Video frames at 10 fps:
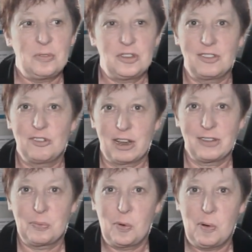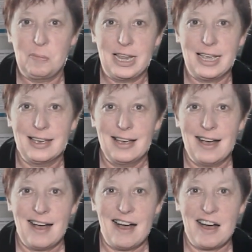Just dress warmly,
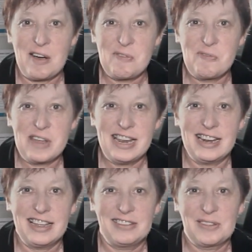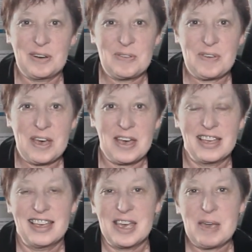really sort of
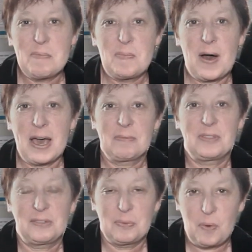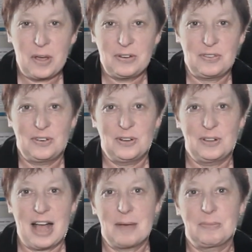imbibe this
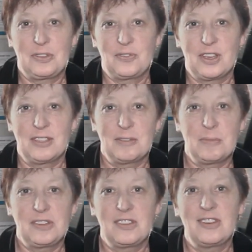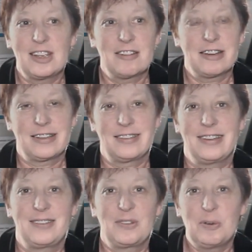wonderful atmosphere, the
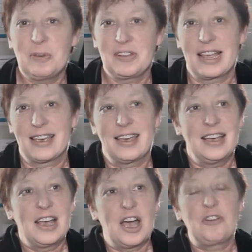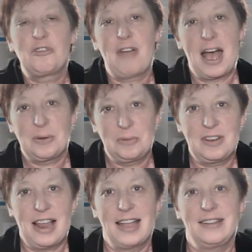mysteriousness. It's almost like a
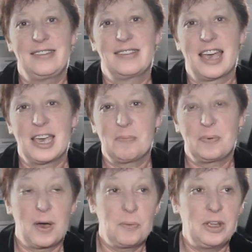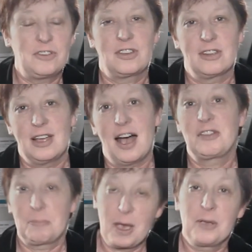drowned landscape, which
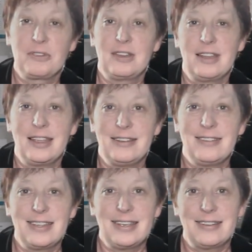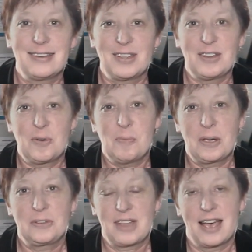I suppose indeed it
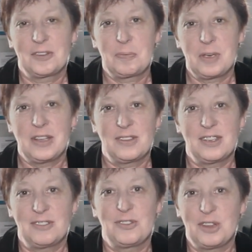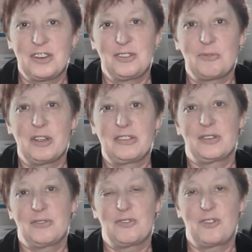almost has been. It has
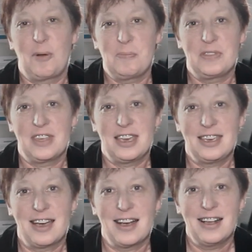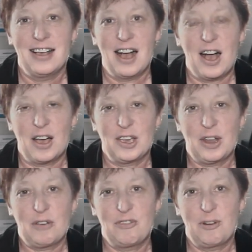risen from the
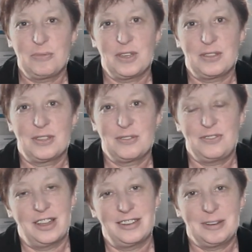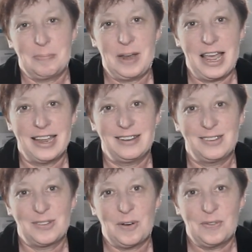from the flooded
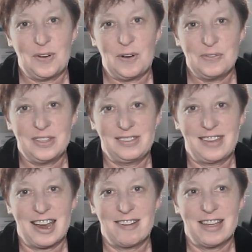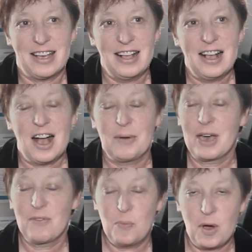plains of this area. We
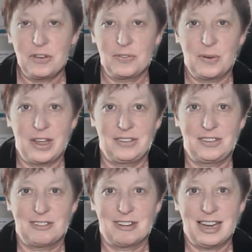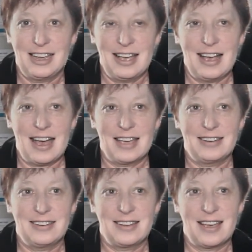have a wonderful history,
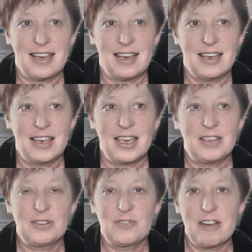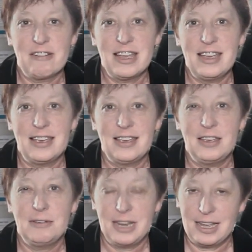and it's a very
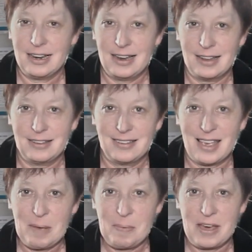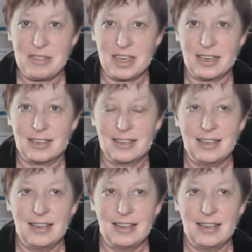unique landscape, I think.